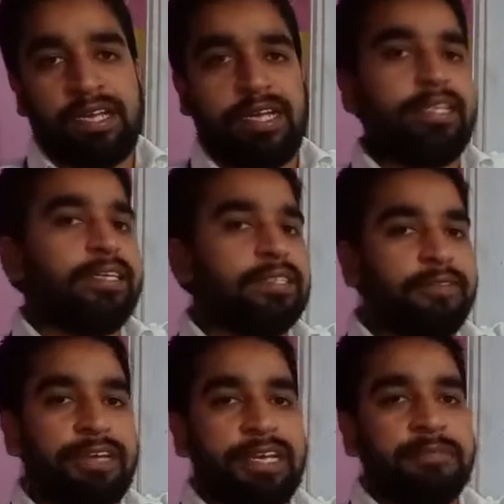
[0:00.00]
And that's
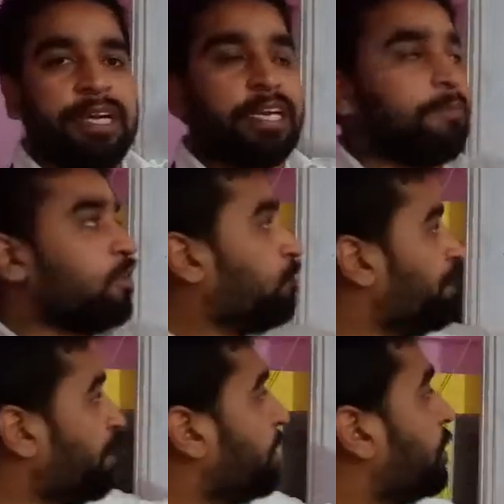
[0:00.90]
given in multiple of
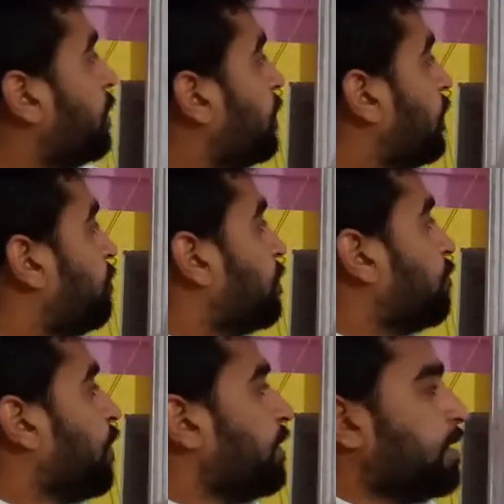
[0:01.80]
18. Even the
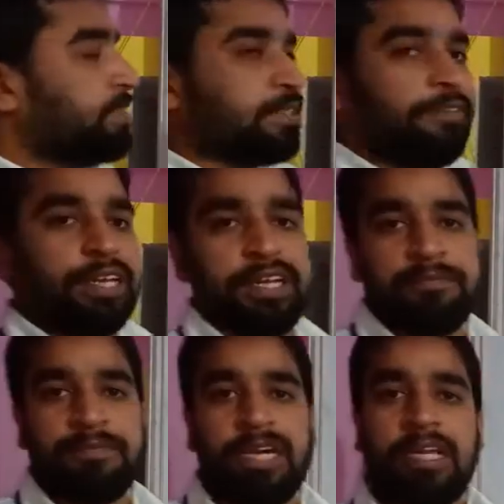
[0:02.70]
final is given in
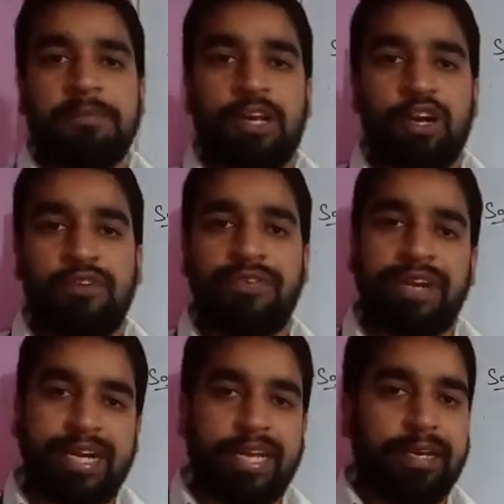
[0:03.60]
multiple of
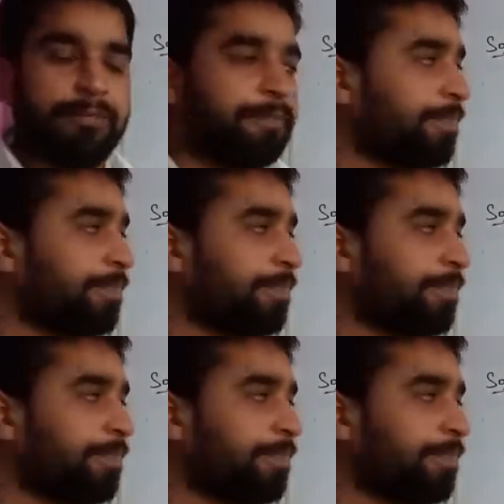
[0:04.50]
18.